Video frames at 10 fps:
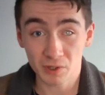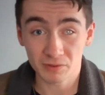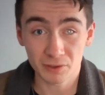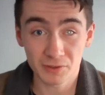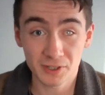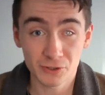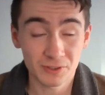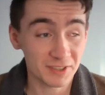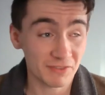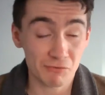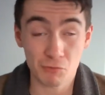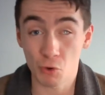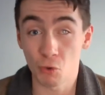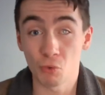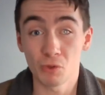weather conditions,
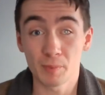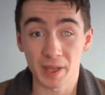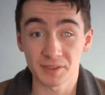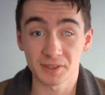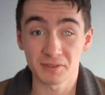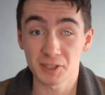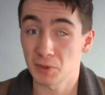all the better.